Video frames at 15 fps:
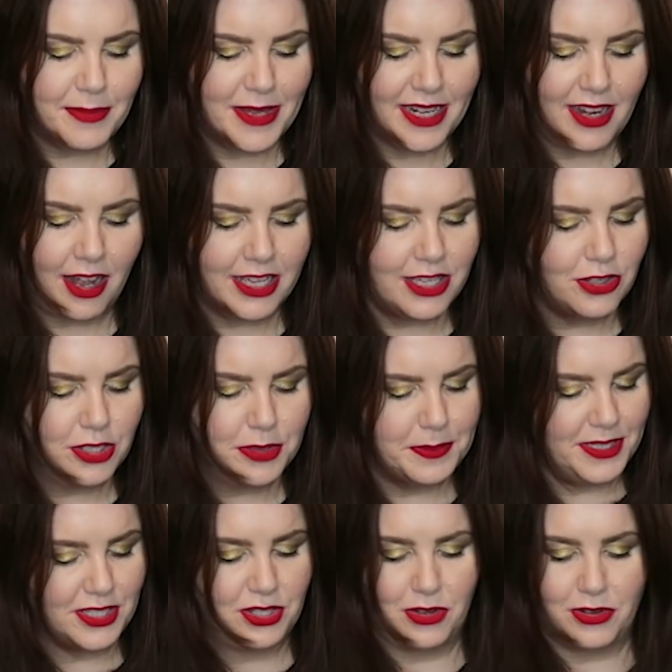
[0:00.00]
I mean, I could
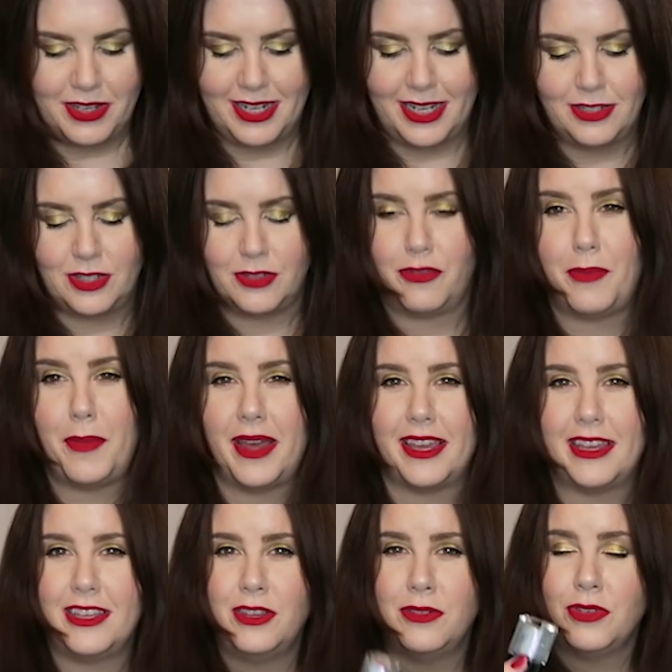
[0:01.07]
be talking out of my
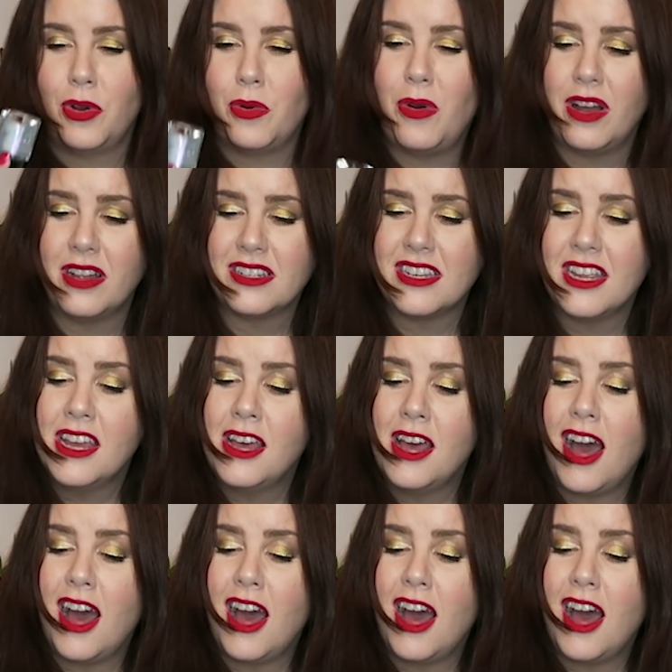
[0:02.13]
you-know-what.